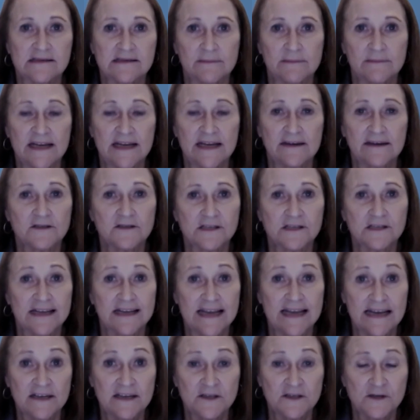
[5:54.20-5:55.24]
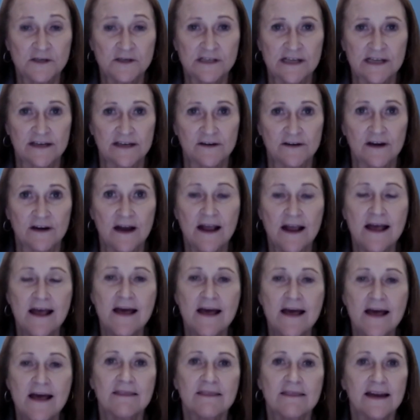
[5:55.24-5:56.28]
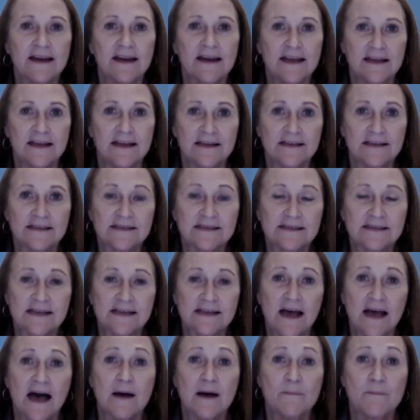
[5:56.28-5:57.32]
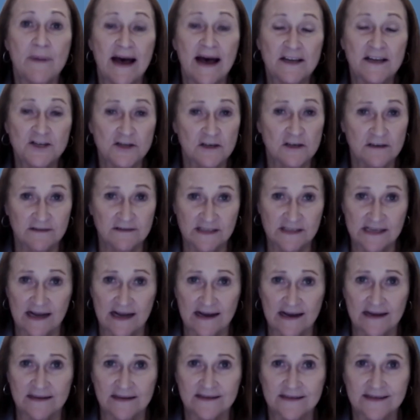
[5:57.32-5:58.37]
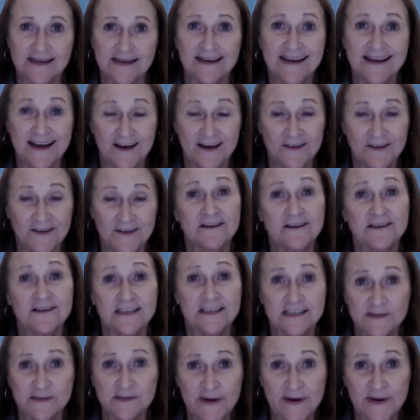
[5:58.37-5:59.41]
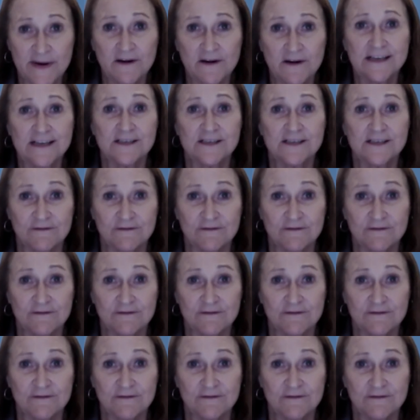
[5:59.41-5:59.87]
MD Anderson Cancer Center that is a Bachelor of Science in Healthcare Disparities,